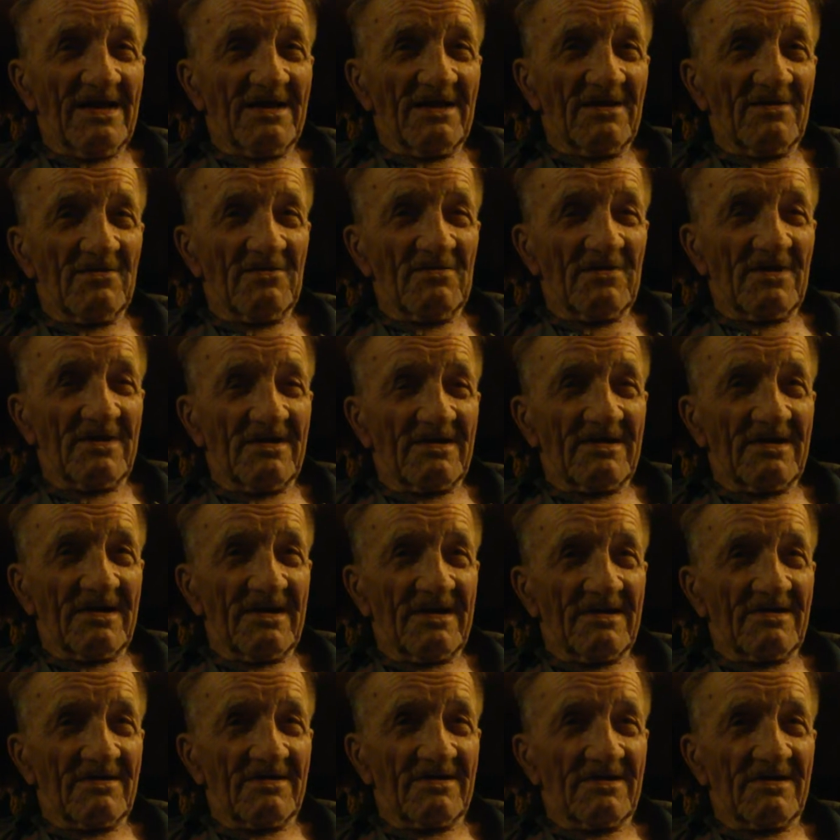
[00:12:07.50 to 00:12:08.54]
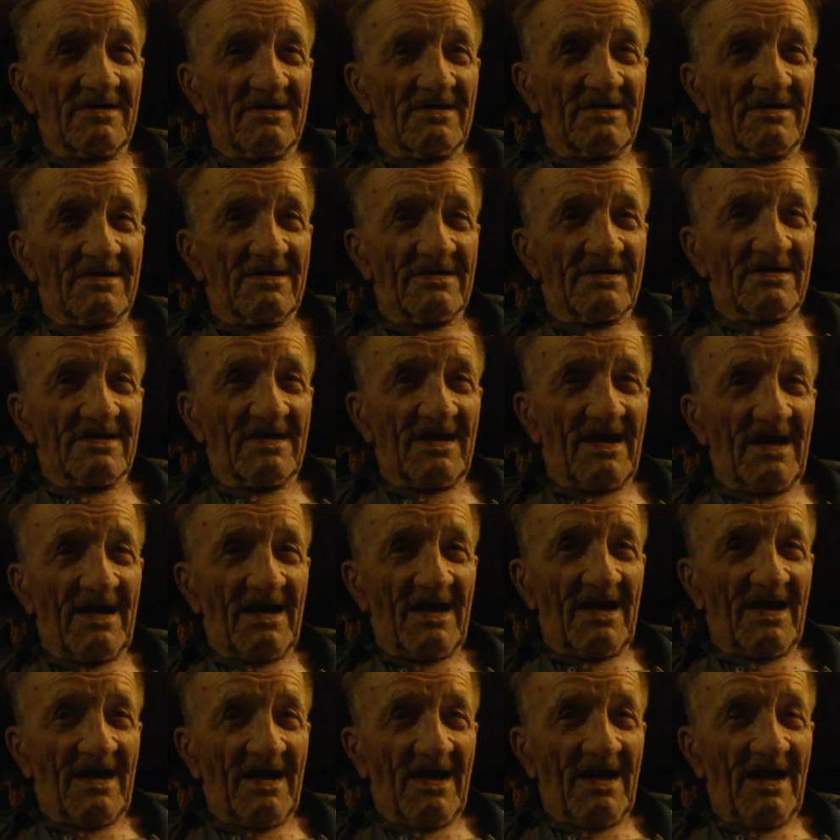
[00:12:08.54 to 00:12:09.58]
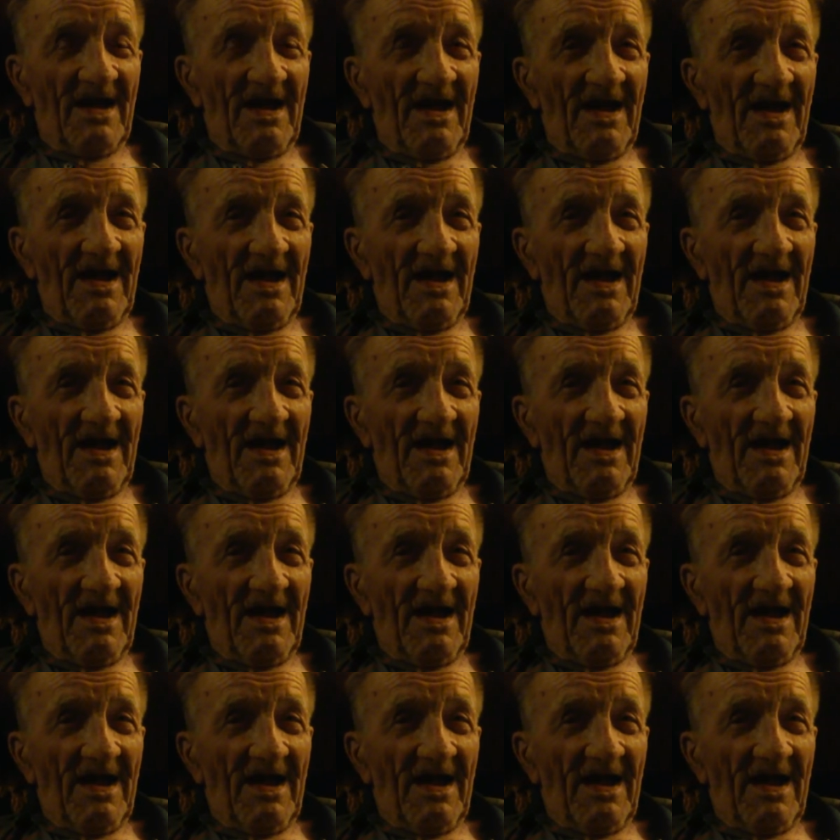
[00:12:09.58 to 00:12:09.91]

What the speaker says: this was after the war.